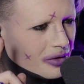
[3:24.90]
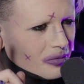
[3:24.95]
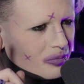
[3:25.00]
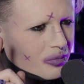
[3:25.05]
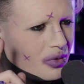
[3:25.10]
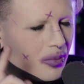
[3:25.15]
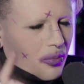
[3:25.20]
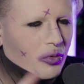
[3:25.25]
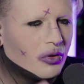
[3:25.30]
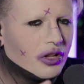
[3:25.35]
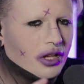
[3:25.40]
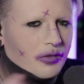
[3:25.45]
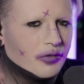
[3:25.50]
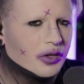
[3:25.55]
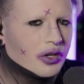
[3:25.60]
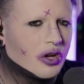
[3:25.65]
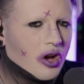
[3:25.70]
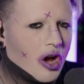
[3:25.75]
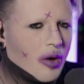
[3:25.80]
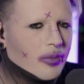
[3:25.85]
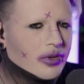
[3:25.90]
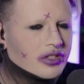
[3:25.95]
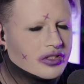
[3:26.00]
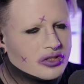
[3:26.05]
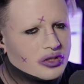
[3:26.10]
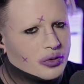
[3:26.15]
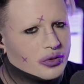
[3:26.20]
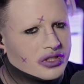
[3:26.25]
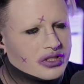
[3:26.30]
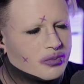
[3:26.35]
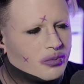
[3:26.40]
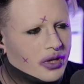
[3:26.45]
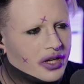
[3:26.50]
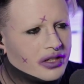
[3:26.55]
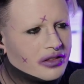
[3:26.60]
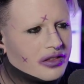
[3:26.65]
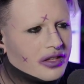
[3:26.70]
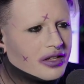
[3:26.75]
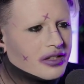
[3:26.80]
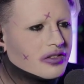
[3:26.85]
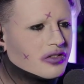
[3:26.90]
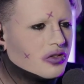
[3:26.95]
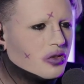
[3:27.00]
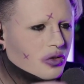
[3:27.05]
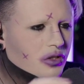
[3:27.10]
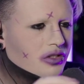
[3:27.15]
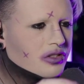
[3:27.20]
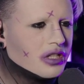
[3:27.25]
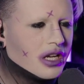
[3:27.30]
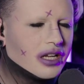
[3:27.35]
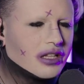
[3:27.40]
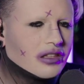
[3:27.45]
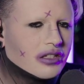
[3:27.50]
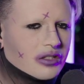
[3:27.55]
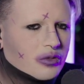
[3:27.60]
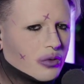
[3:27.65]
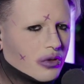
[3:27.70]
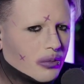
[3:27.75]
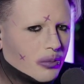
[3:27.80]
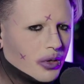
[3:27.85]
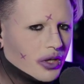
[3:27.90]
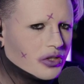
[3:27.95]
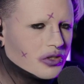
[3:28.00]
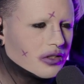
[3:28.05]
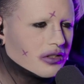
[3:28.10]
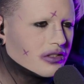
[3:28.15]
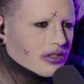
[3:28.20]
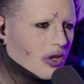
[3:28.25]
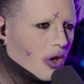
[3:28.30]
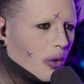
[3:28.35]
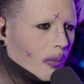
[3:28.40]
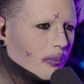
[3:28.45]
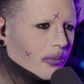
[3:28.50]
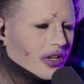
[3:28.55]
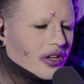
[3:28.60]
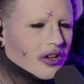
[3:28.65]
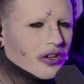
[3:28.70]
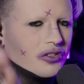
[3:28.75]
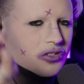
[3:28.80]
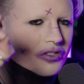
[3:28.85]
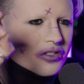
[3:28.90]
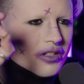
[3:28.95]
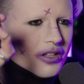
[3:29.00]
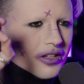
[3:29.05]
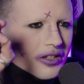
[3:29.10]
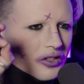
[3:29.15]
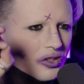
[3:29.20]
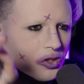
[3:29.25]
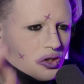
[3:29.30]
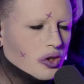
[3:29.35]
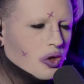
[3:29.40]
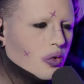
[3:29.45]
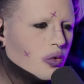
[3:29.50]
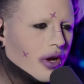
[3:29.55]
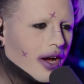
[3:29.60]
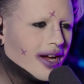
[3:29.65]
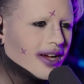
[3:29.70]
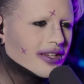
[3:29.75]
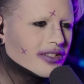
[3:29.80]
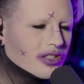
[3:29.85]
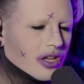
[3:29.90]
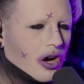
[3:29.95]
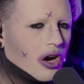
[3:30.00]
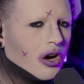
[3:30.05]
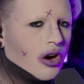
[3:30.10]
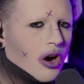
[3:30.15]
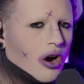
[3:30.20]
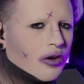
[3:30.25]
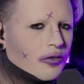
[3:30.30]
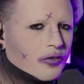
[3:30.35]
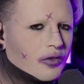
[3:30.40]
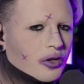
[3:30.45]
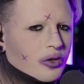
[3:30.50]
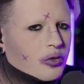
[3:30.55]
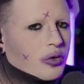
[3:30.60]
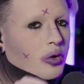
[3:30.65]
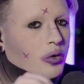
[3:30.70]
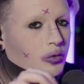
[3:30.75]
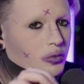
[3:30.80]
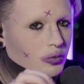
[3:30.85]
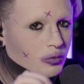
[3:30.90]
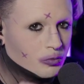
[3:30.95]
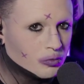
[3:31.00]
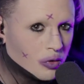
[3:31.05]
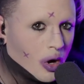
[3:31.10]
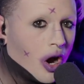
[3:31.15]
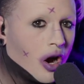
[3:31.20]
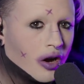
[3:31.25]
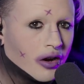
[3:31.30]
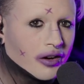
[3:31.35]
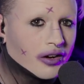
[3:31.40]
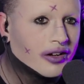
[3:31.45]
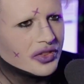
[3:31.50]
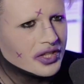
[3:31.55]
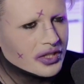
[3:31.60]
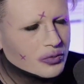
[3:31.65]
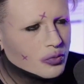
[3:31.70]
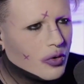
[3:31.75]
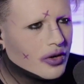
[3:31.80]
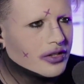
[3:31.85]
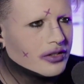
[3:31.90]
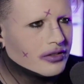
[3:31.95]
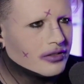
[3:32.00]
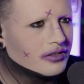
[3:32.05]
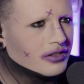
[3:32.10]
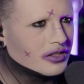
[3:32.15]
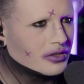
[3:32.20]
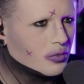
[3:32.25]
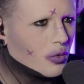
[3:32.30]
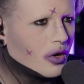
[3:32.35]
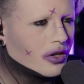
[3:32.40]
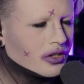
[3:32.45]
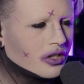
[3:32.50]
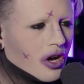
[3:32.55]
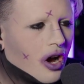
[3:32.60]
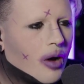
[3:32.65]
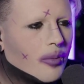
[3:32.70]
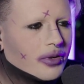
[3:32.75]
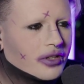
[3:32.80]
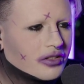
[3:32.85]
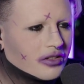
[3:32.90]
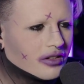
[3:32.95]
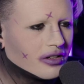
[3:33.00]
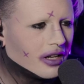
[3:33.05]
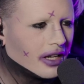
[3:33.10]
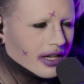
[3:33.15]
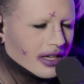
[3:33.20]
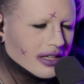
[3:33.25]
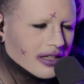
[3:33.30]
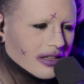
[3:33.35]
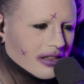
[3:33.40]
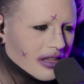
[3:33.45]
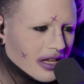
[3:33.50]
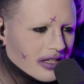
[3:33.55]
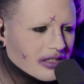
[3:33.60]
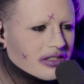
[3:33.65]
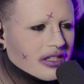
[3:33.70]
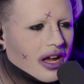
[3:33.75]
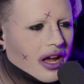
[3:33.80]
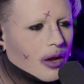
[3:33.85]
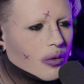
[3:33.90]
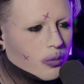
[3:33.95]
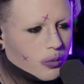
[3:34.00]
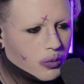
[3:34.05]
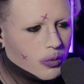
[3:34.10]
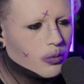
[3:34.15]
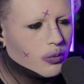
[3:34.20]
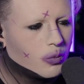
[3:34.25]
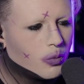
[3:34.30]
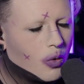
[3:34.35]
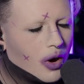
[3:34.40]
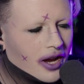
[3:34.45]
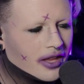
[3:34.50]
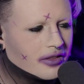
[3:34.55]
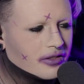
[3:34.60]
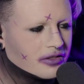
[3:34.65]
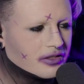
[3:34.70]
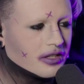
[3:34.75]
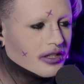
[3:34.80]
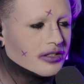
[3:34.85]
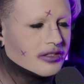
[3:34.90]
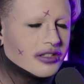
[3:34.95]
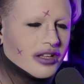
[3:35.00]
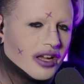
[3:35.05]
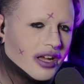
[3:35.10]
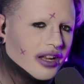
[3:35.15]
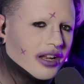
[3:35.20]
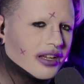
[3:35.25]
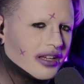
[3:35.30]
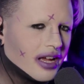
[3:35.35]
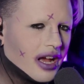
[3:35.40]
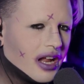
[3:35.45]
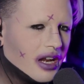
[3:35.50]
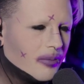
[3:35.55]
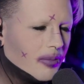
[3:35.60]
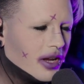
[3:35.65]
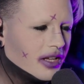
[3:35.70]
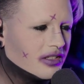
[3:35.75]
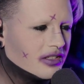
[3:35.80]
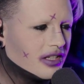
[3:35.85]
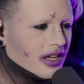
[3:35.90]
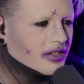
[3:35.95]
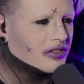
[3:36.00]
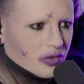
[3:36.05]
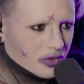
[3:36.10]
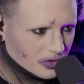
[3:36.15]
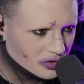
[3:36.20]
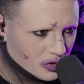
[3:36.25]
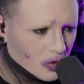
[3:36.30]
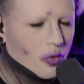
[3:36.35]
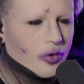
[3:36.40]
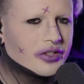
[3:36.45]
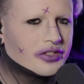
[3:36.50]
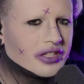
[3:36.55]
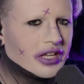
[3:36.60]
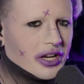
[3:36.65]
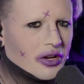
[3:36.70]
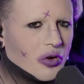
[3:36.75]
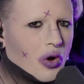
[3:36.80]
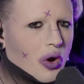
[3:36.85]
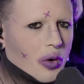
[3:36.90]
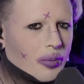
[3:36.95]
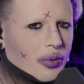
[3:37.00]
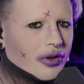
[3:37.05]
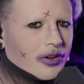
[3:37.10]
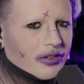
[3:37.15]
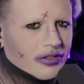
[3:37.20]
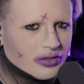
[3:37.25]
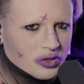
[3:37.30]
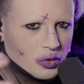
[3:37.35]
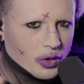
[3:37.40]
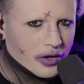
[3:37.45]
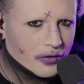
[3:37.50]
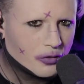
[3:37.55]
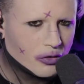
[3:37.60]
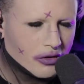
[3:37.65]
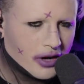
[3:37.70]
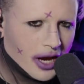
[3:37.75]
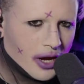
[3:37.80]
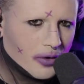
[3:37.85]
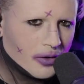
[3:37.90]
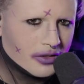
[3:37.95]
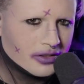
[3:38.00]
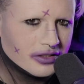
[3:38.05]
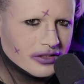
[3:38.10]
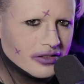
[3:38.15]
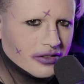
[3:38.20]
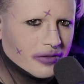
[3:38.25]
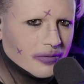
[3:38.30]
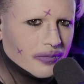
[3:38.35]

people leave in comments to explain things. You can take this with a pinch of salt because you guys are often wrong. This one commenter, like, they said why this is, and it kind of made sense. Stores that are open 24 hours,